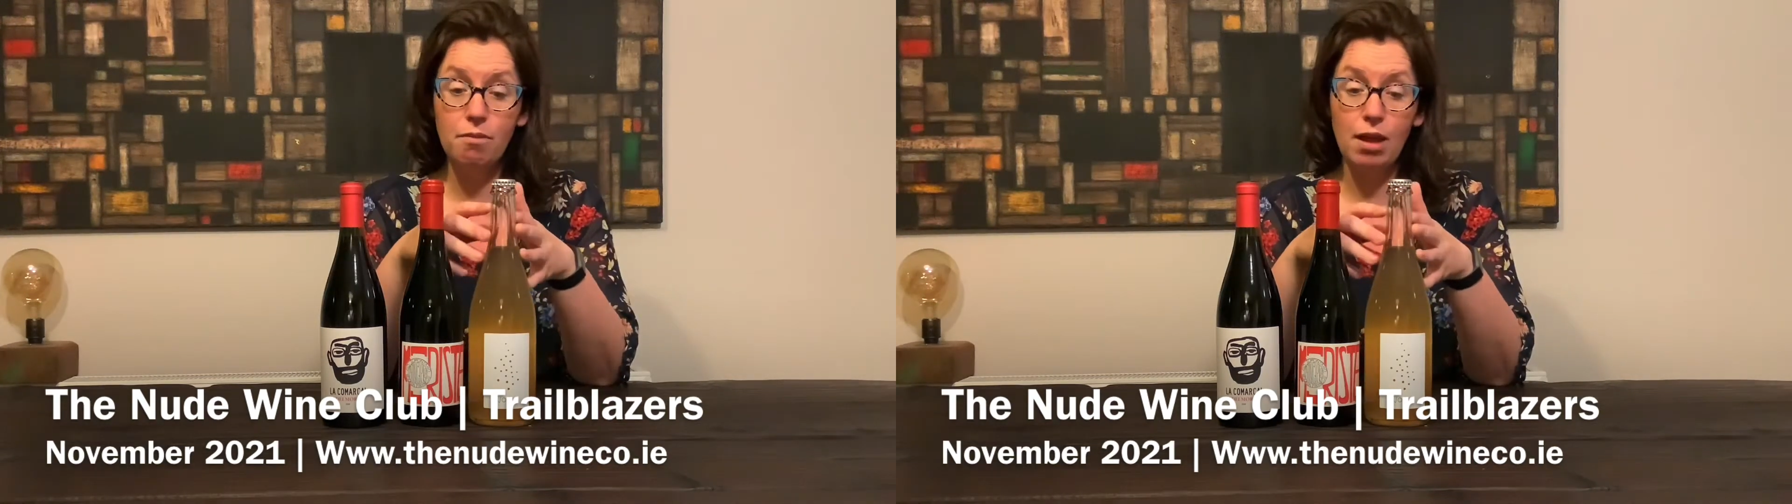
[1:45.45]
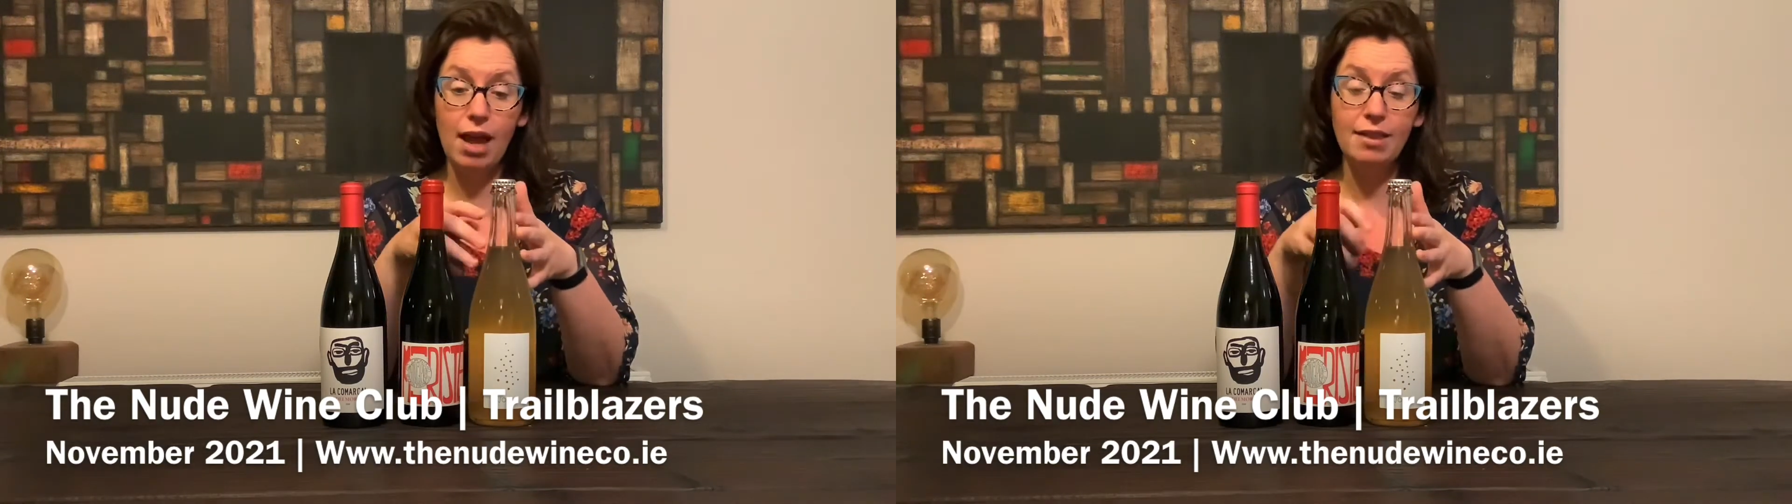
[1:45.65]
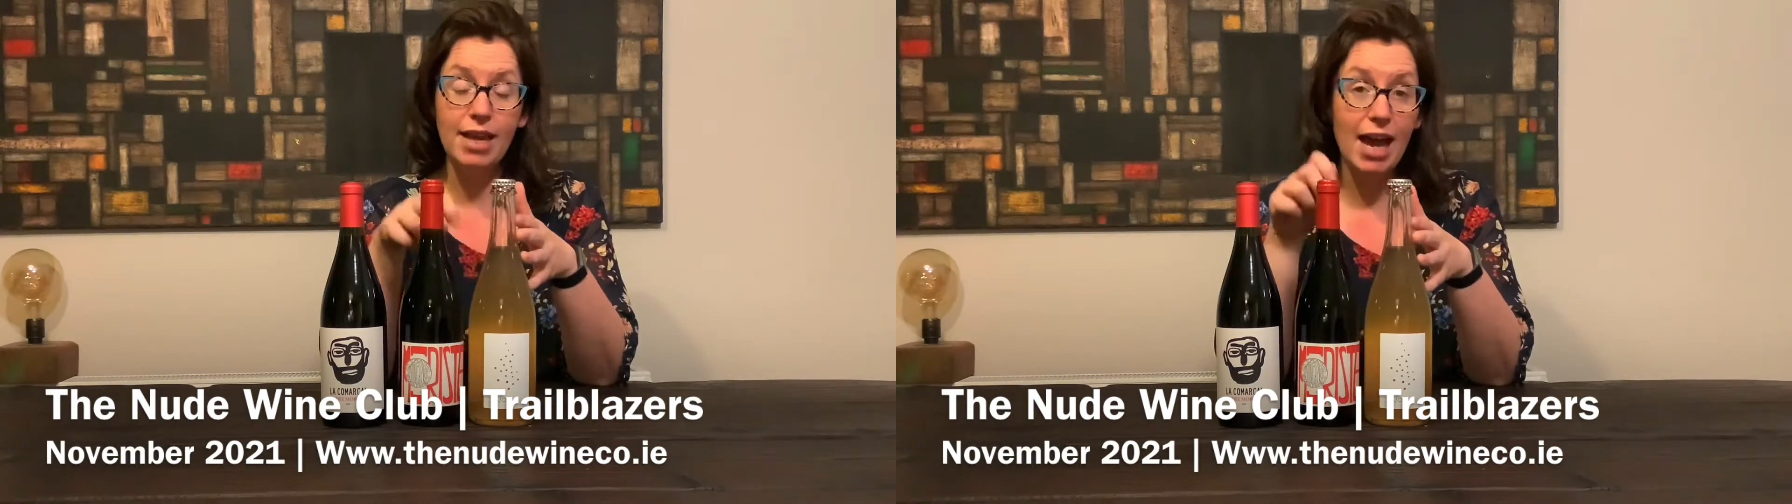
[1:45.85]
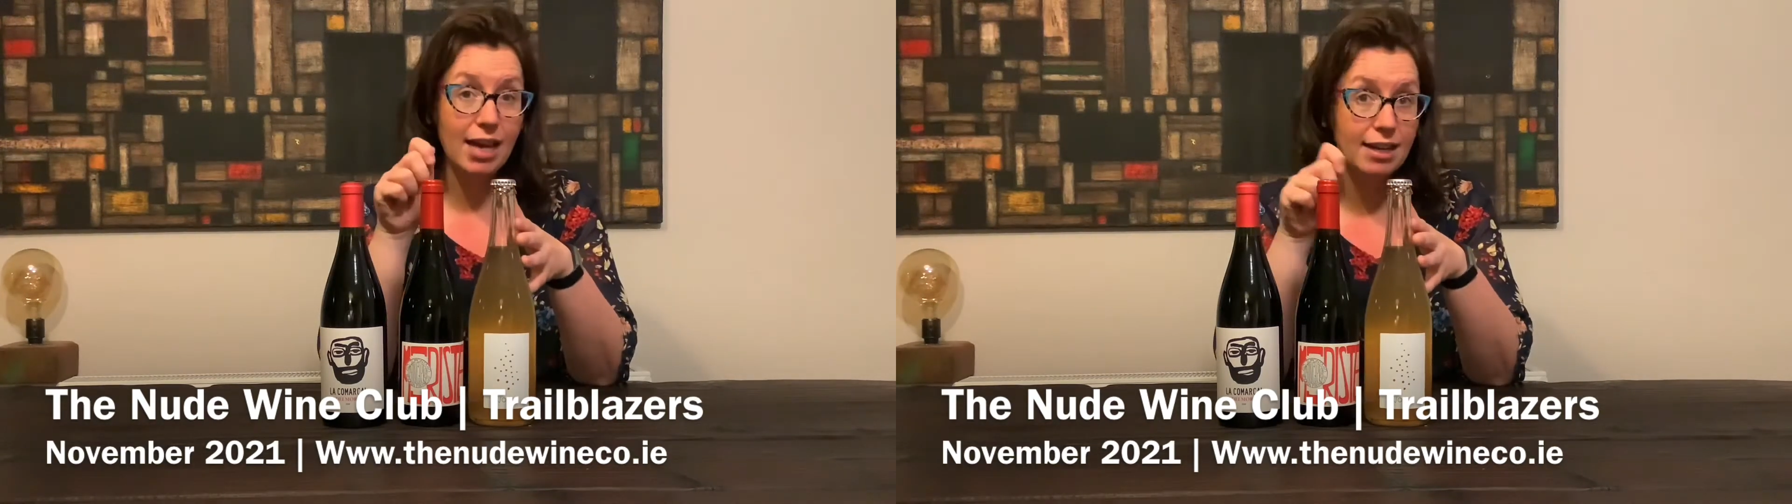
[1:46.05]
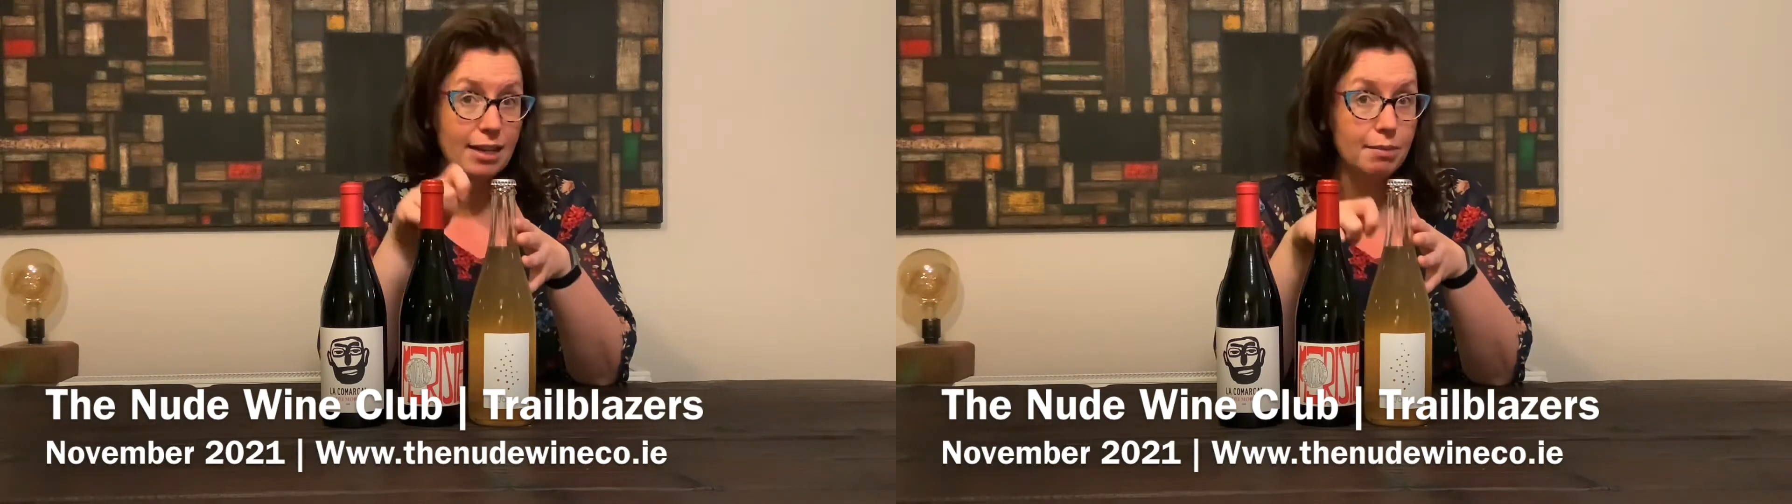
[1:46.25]
and they add a
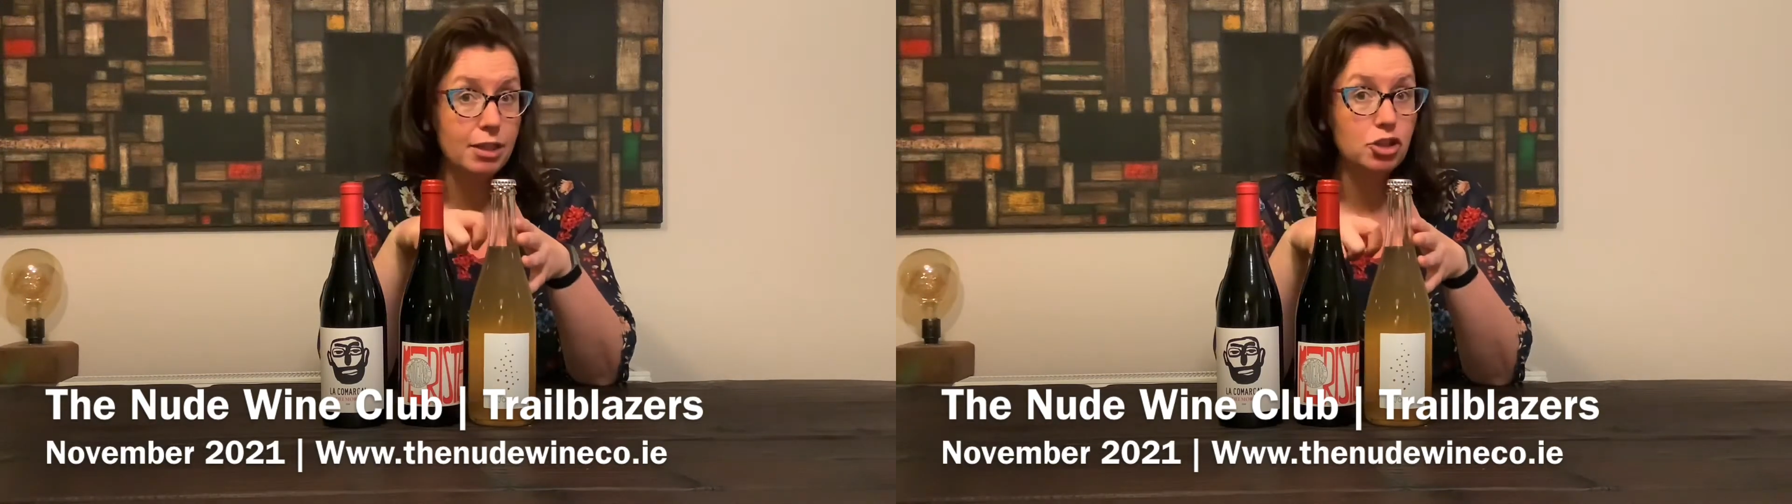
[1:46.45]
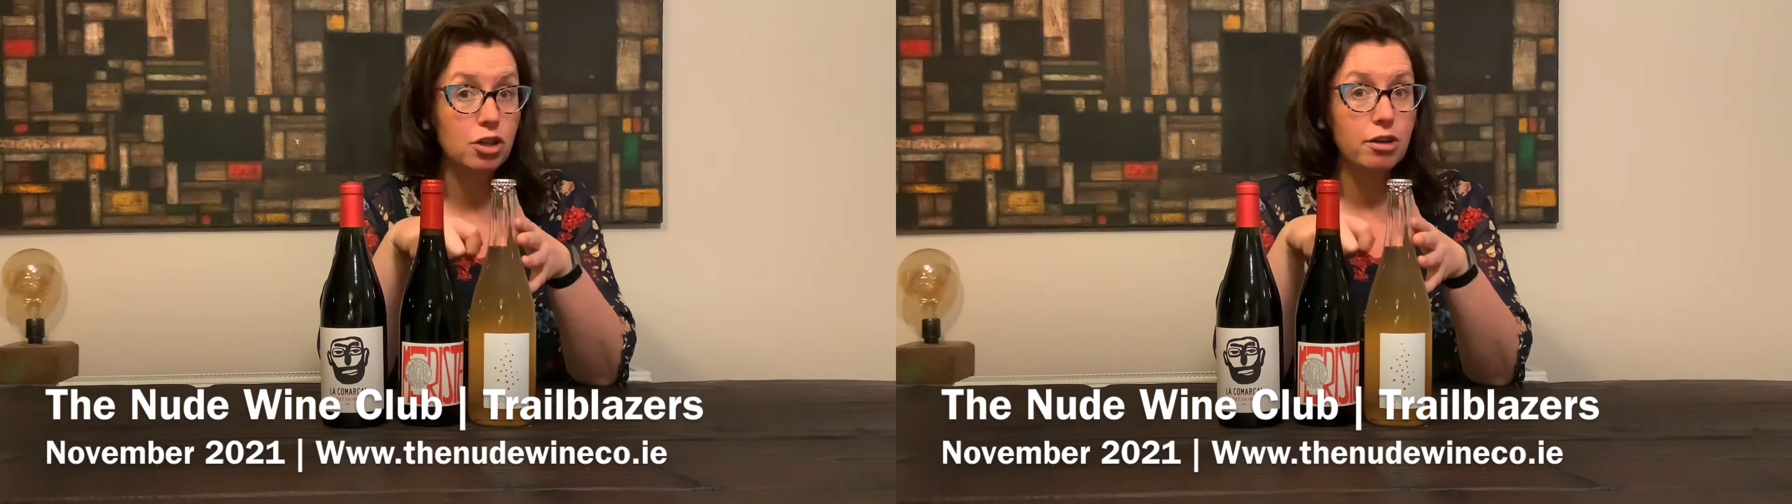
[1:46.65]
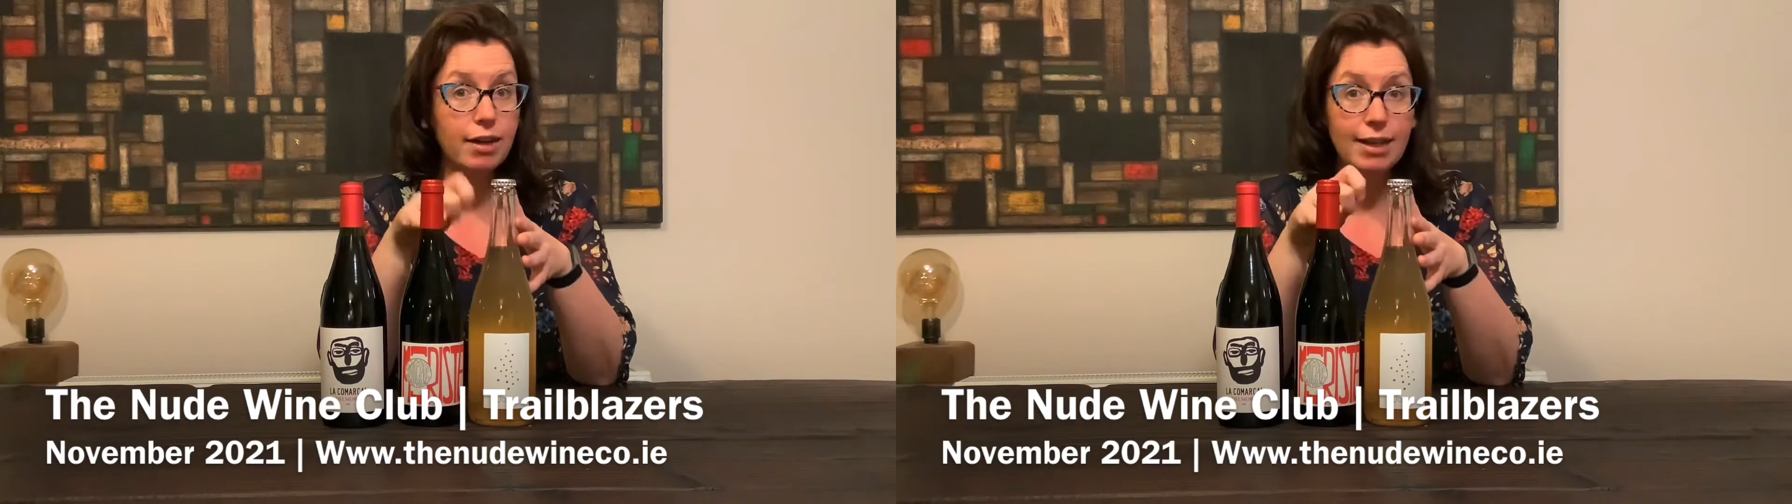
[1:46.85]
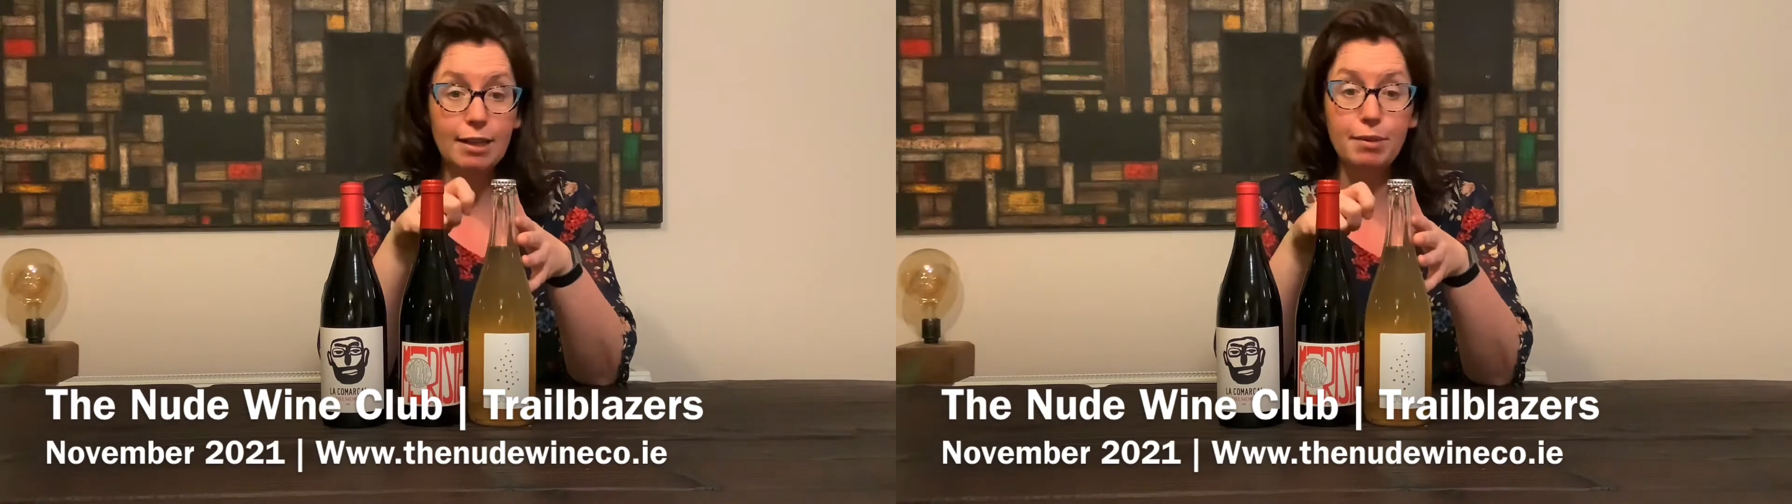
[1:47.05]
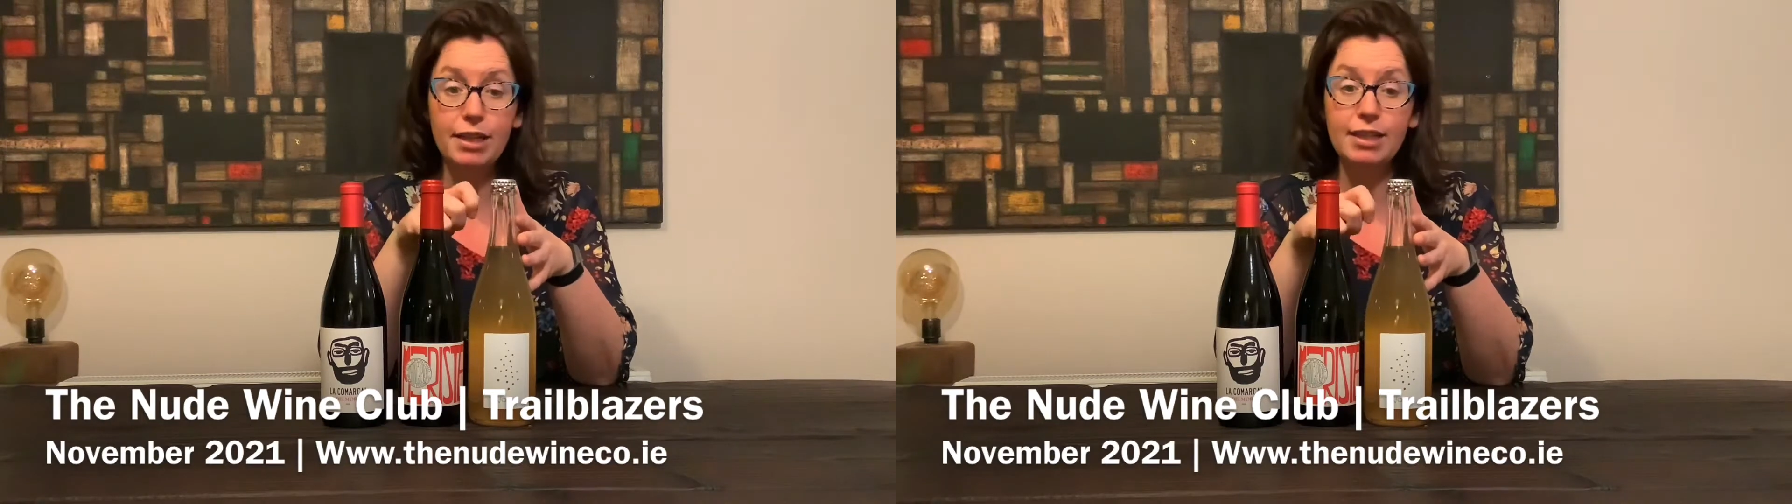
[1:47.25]
little bit of sugar and a little
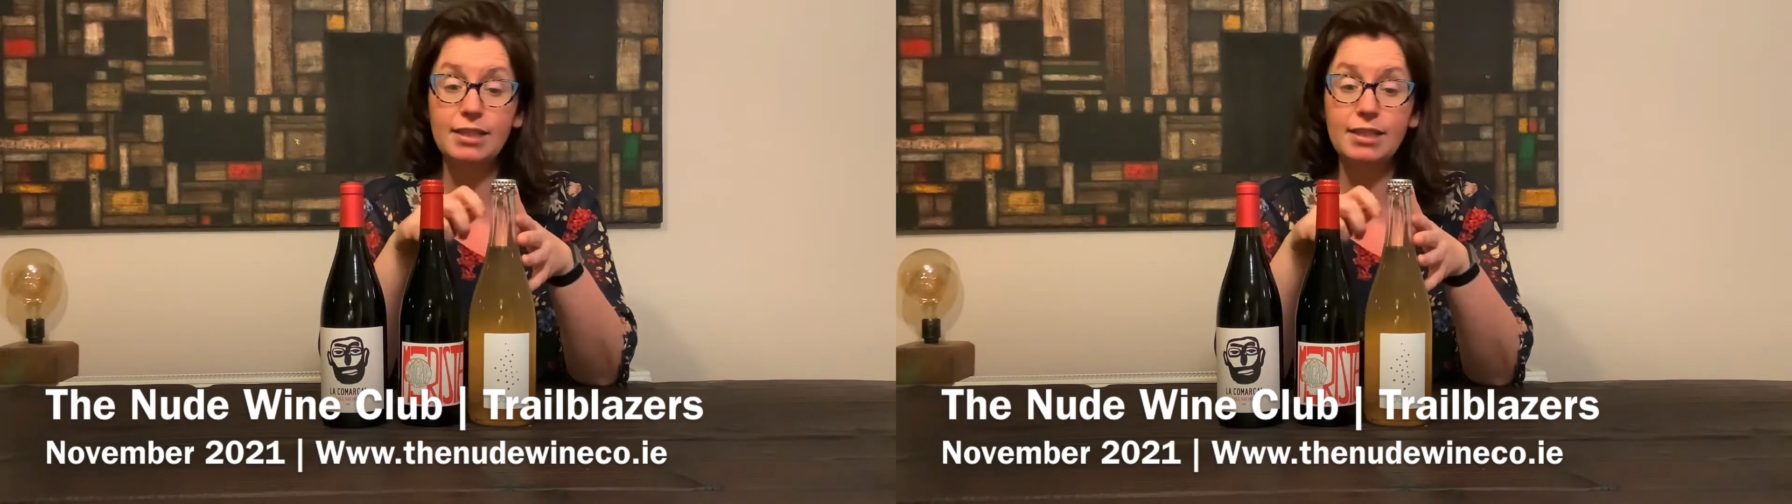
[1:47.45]
bit of yeast,